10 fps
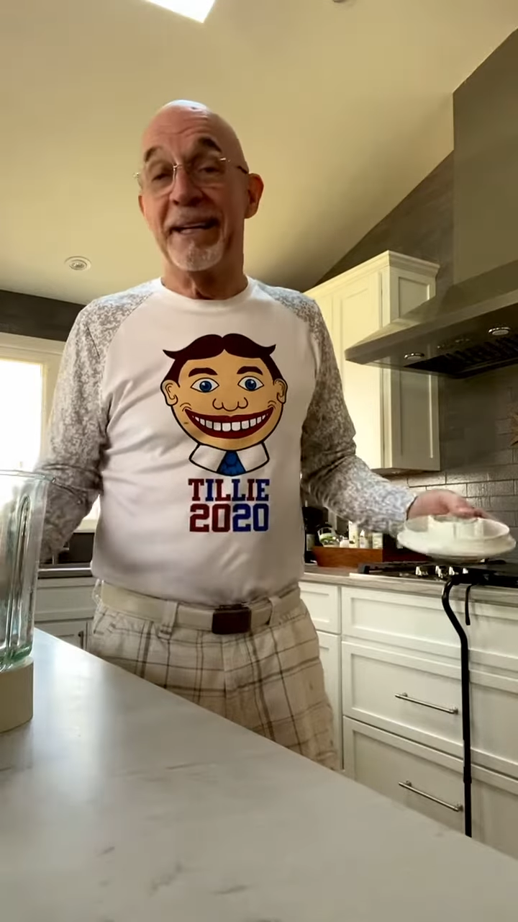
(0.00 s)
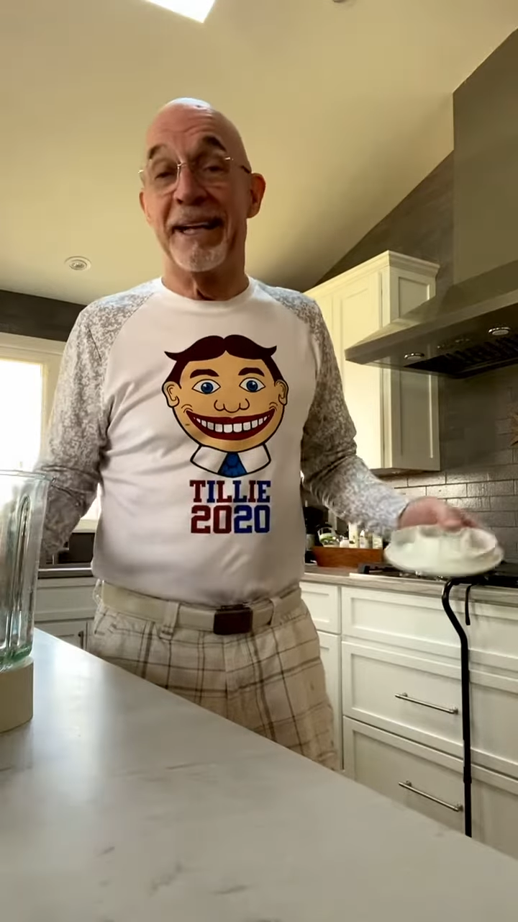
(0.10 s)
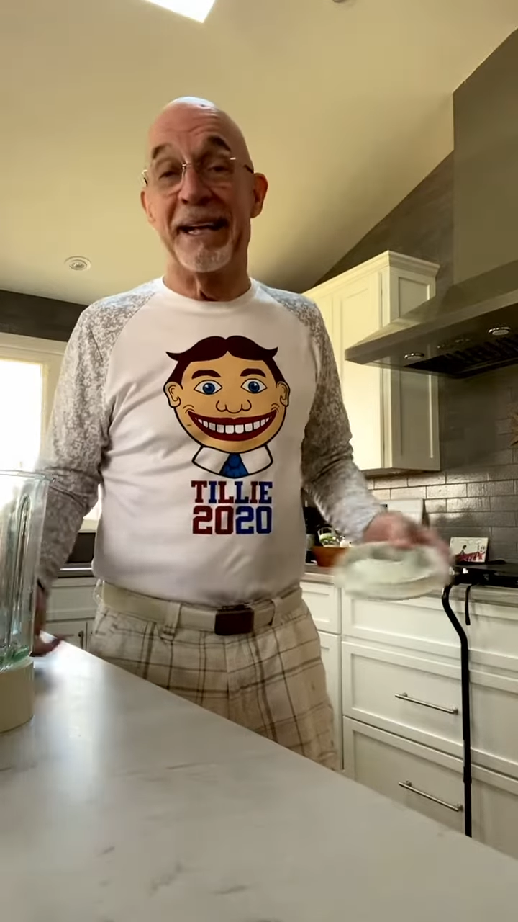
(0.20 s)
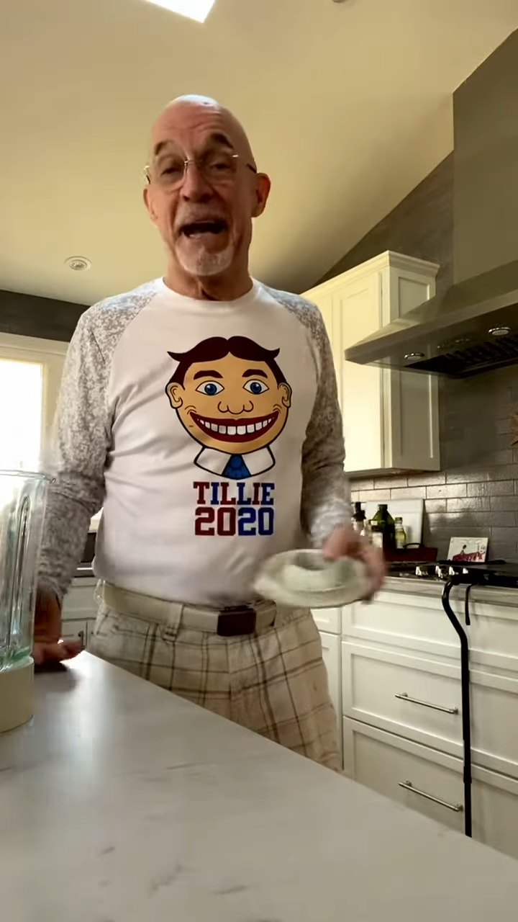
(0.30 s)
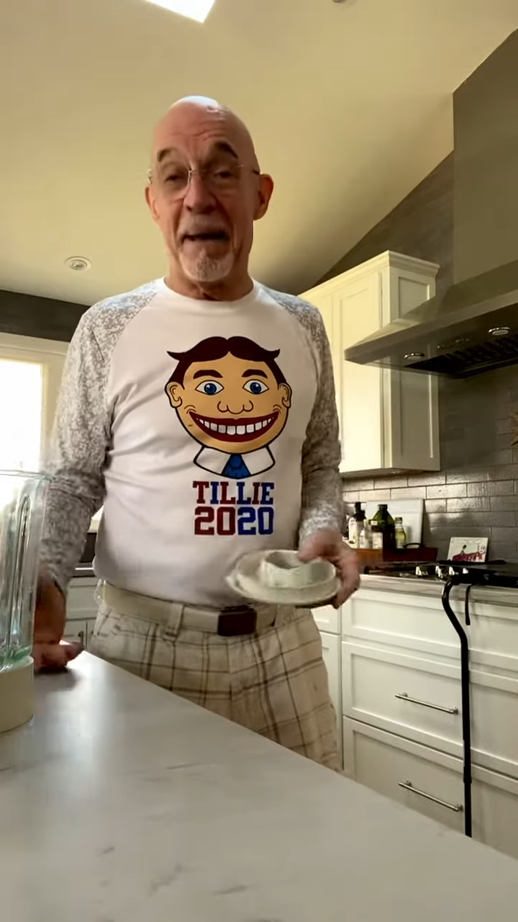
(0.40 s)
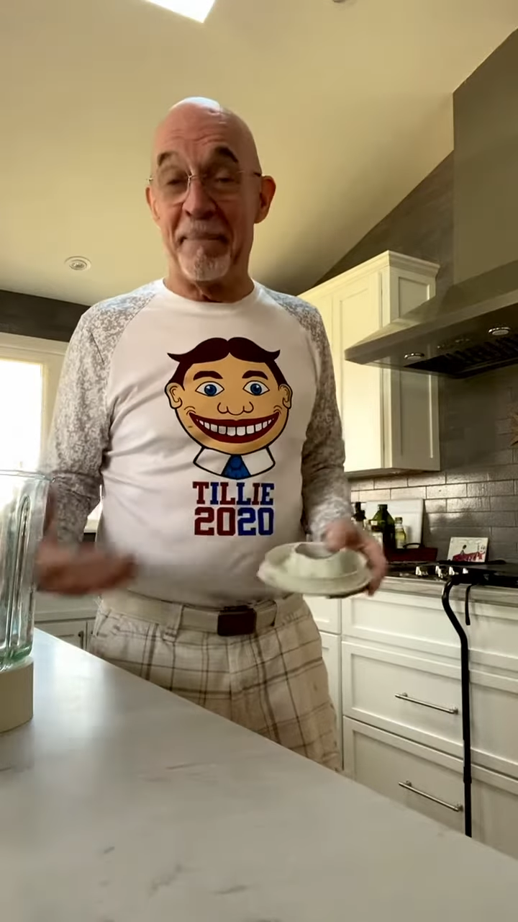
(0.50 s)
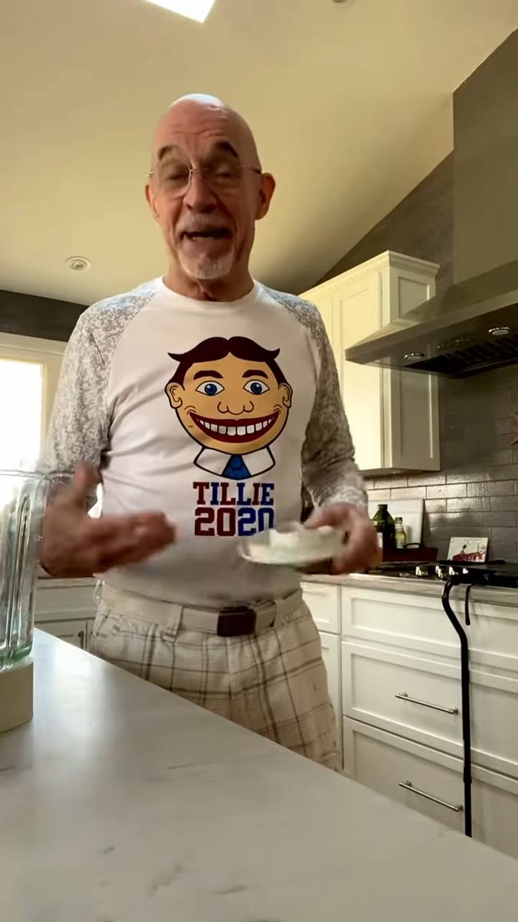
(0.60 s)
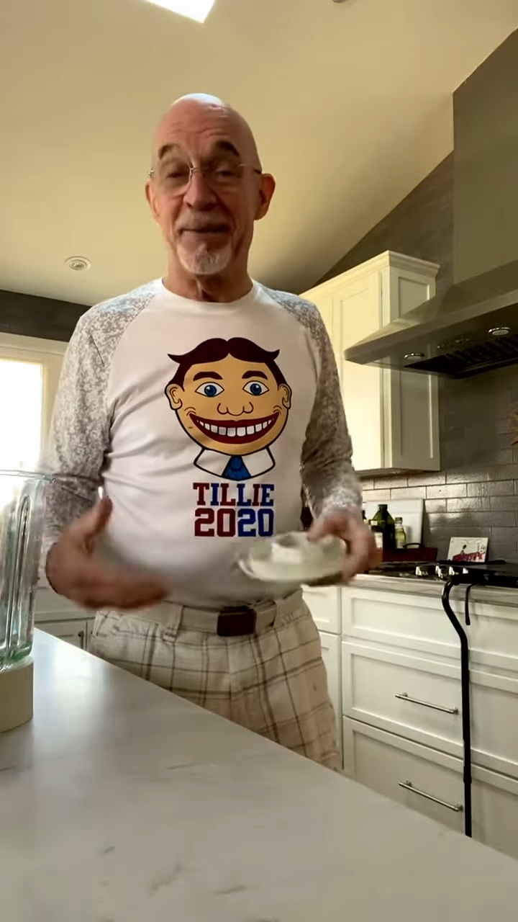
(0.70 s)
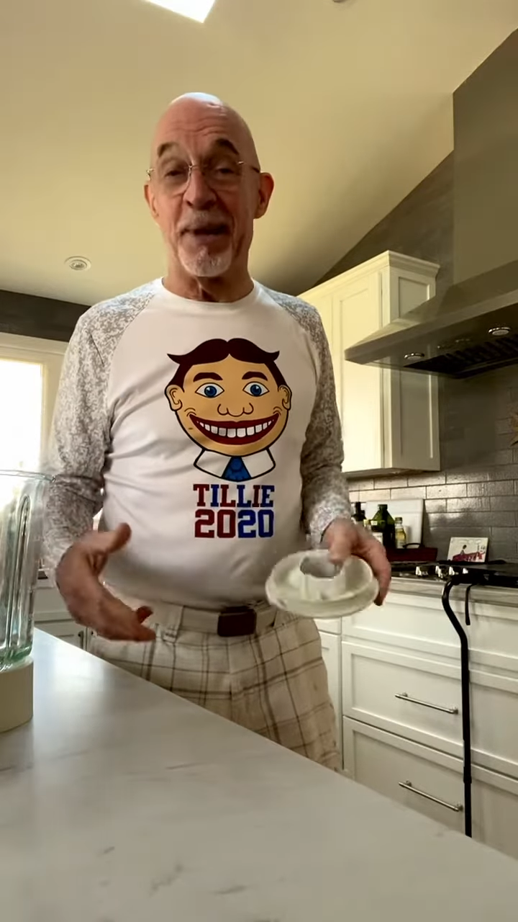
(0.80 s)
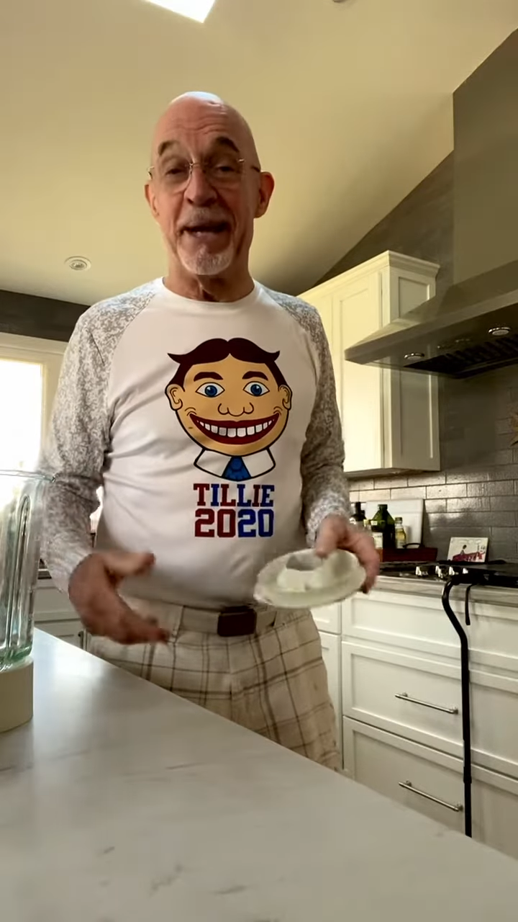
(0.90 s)
got my
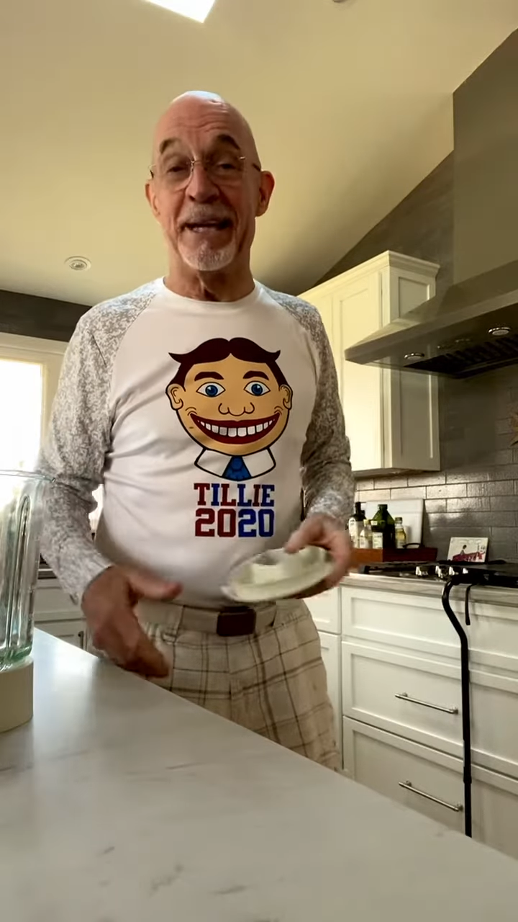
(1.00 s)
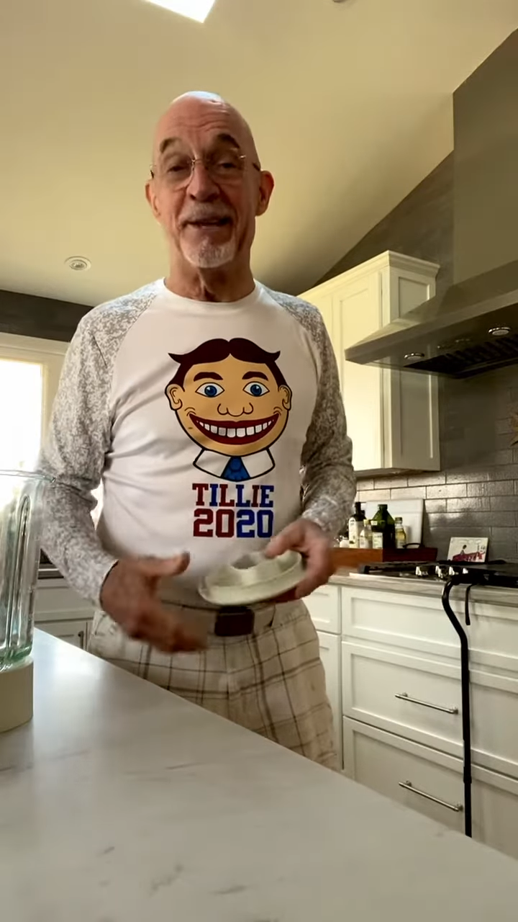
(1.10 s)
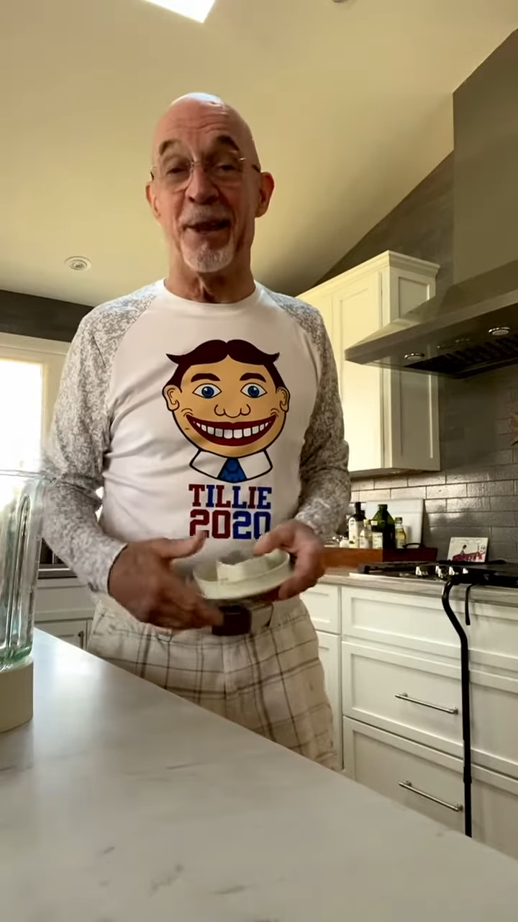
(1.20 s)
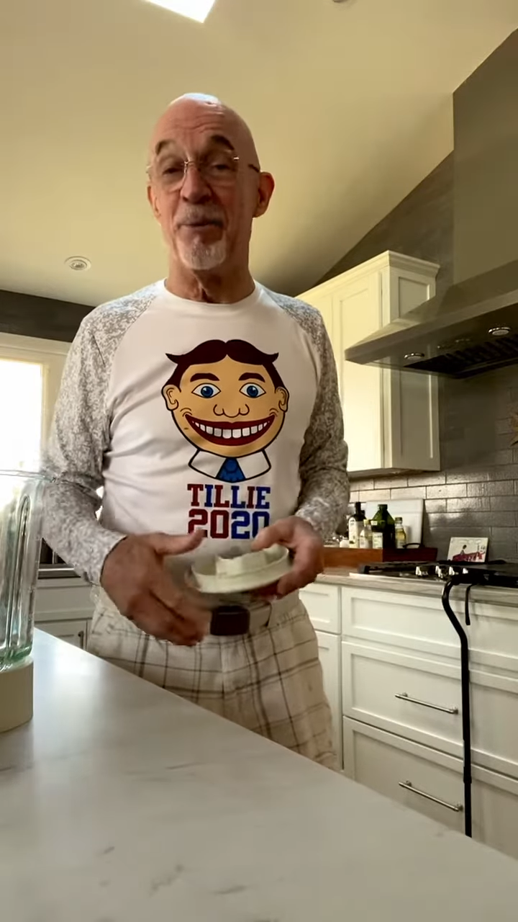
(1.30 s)
son into the